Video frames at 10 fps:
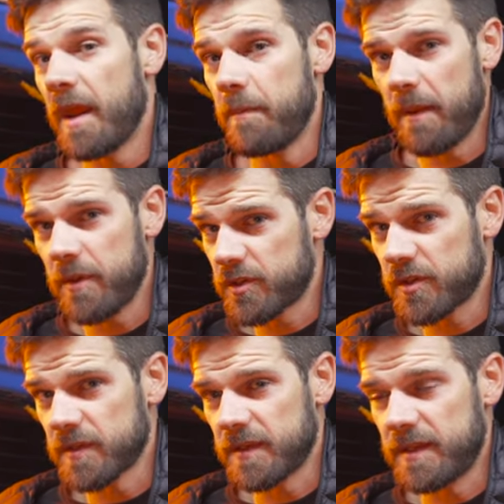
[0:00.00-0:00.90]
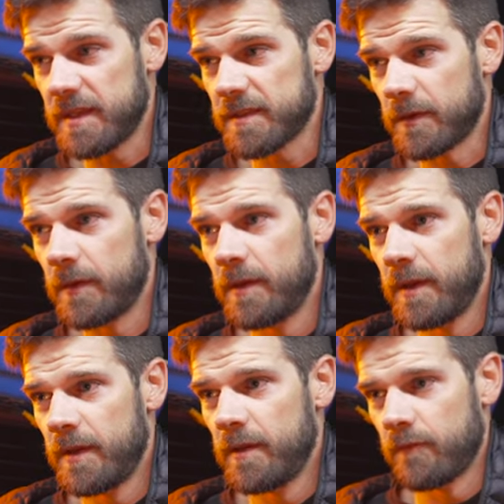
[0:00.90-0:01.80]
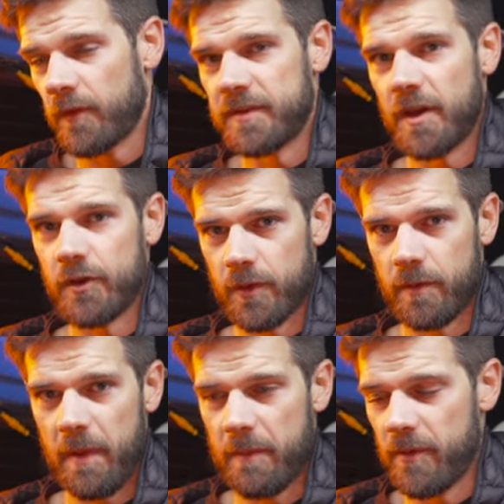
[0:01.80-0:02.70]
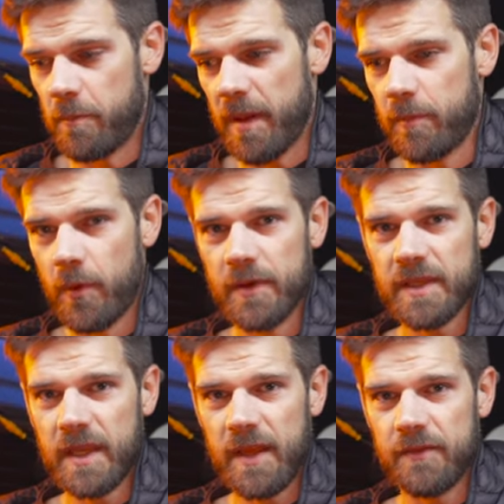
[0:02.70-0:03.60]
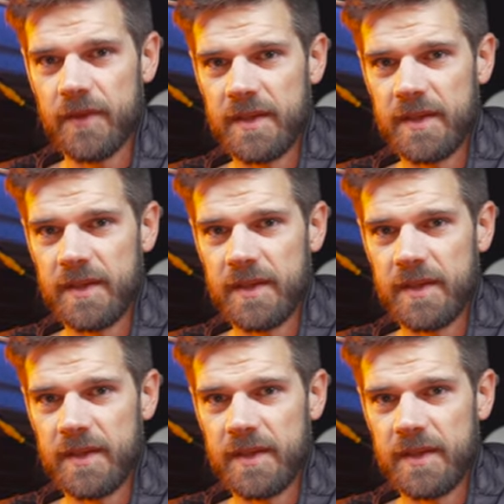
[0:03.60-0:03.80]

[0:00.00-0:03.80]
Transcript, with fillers: And maybe it's just a diesel for the Tundra. Maybe their big boy's going to get the